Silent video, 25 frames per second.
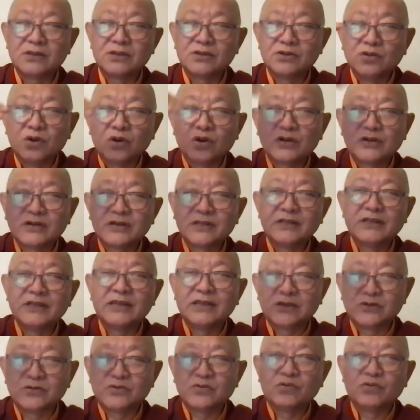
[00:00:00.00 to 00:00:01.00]
don't
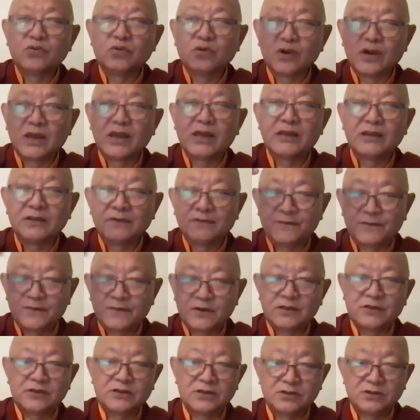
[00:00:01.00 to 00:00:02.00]
need to go any
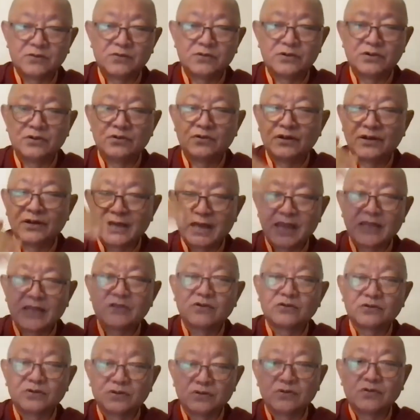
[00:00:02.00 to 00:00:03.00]
further, or you
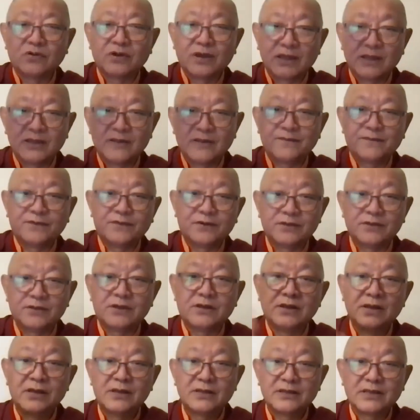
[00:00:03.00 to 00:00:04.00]
cannot go any
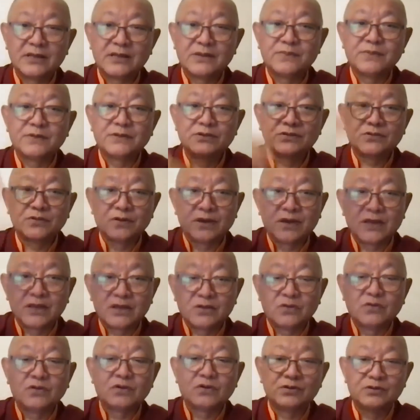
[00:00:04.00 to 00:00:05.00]
further. That means you
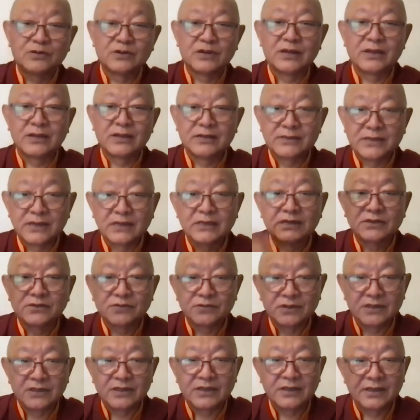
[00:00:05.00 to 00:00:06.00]
can go till
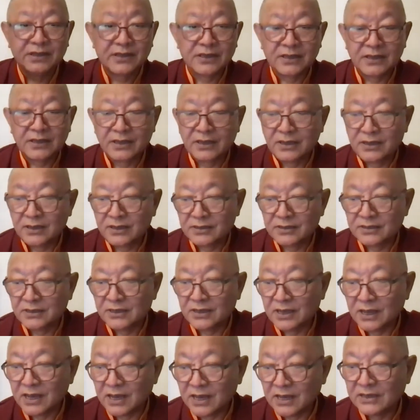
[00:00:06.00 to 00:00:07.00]
to the
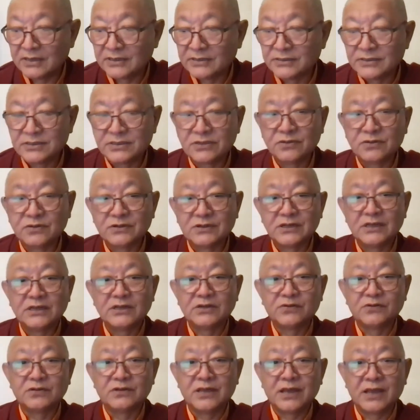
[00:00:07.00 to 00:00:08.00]
highest, or till
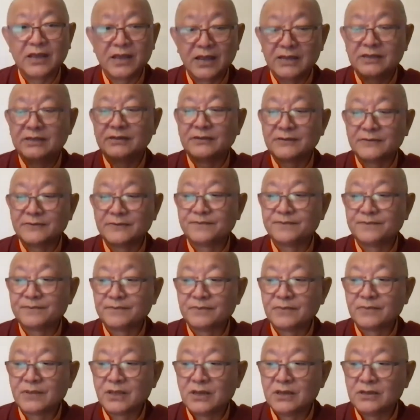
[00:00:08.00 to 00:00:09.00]
to the end.
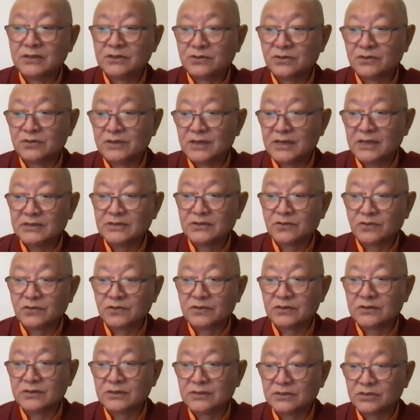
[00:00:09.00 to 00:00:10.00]
So that's
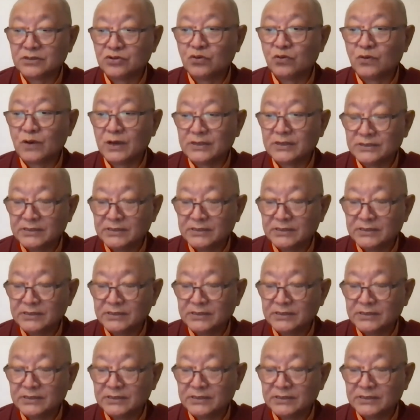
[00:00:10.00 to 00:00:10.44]
called Jua